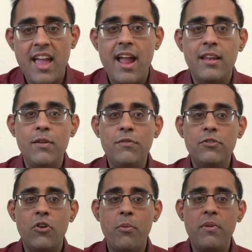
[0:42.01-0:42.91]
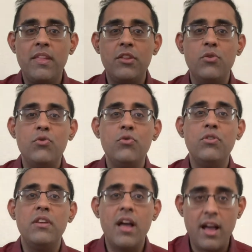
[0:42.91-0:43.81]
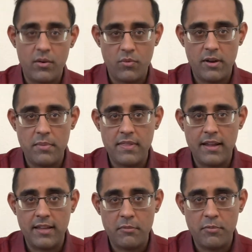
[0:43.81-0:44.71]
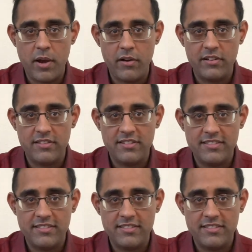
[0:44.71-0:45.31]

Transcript: and you've determined that you do not want to be that type of parent.